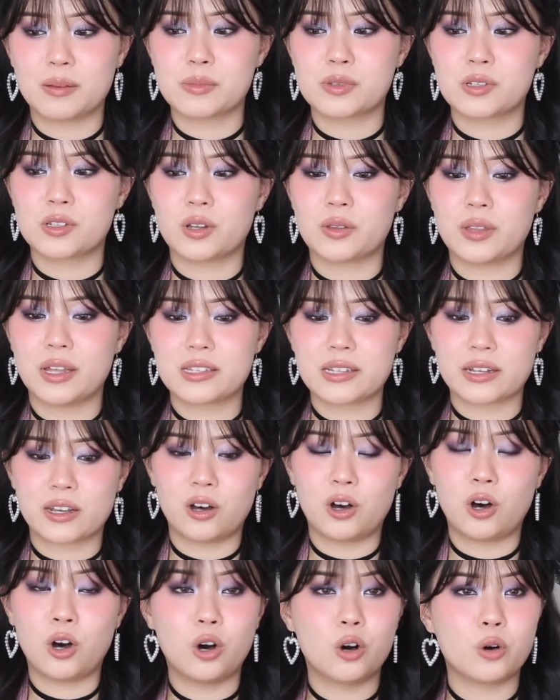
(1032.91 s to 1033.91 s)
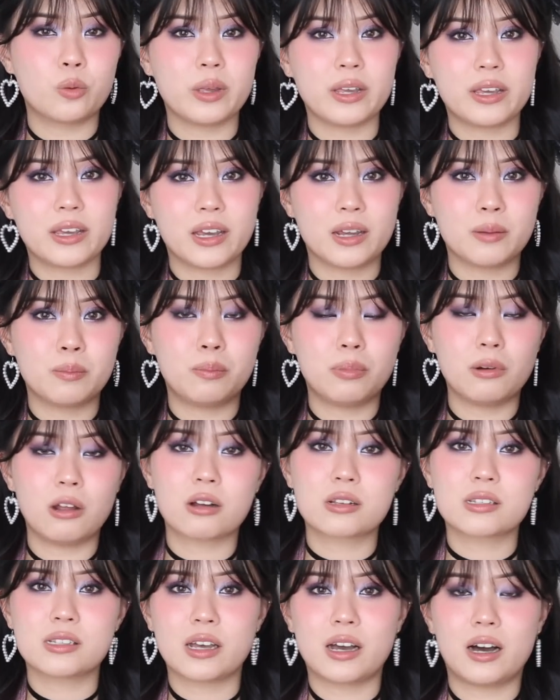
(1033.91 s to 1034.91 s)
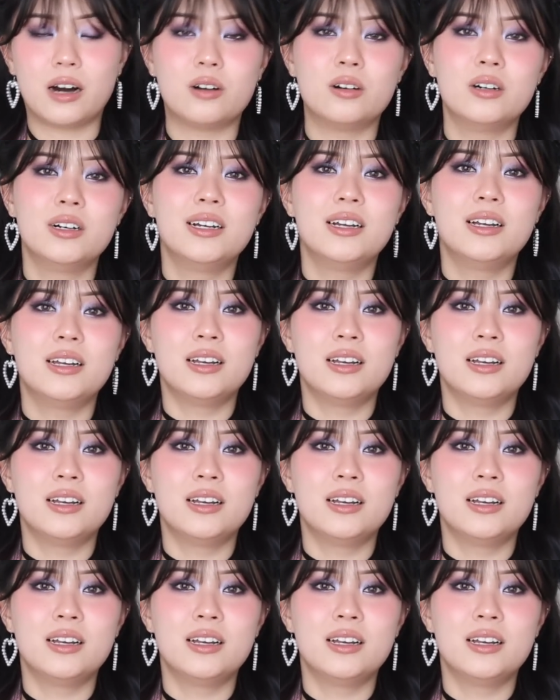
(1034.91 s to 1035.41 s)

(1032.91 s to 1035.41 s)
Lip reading: So that's like a whole weekend blocked out.